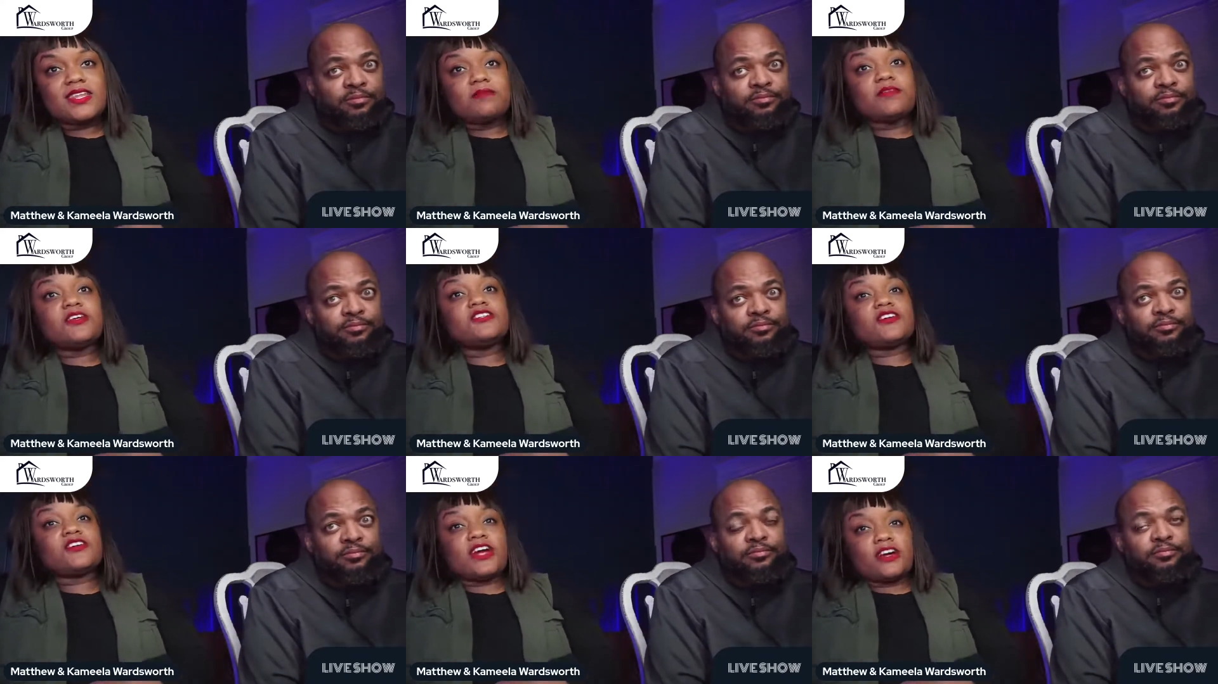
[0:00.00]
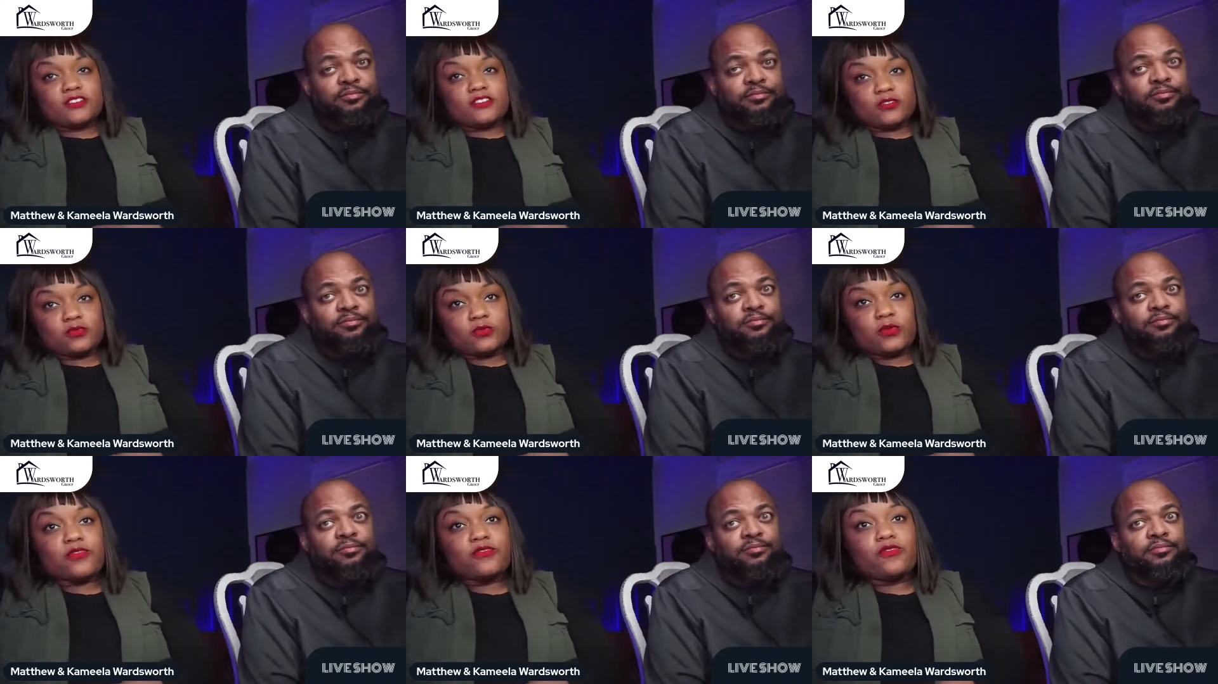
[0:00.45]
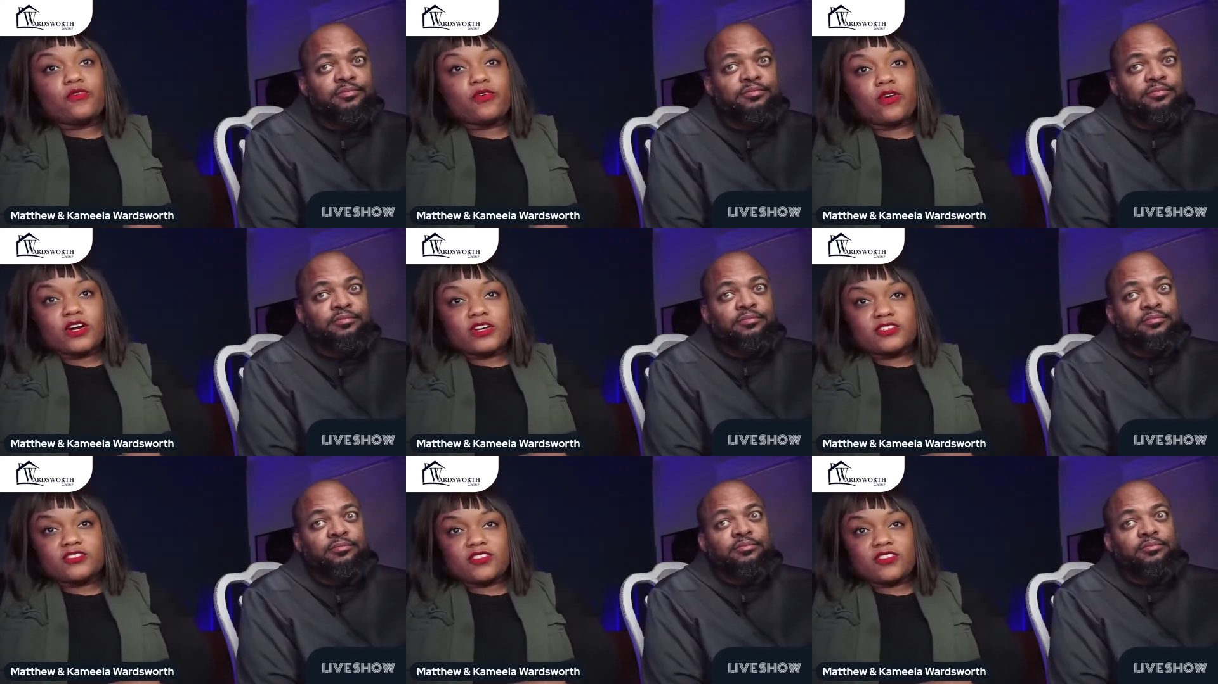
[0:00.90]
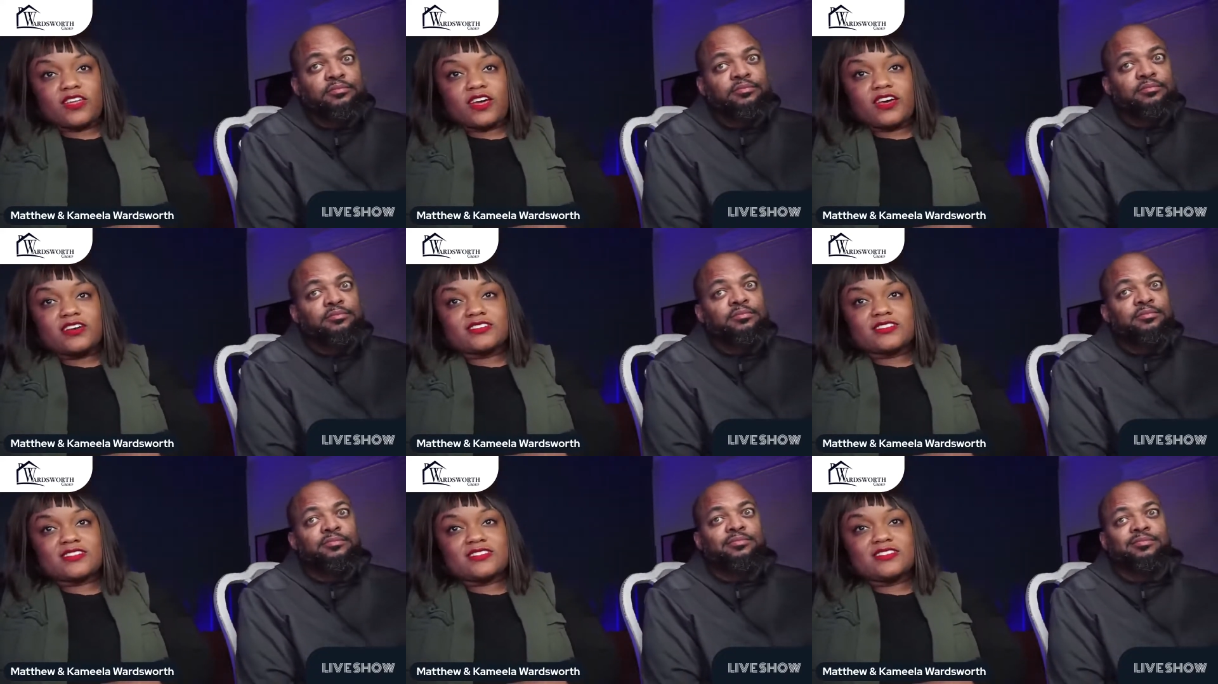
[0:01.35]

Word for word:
Speaker 1: It means your house is worth four hundred thousand.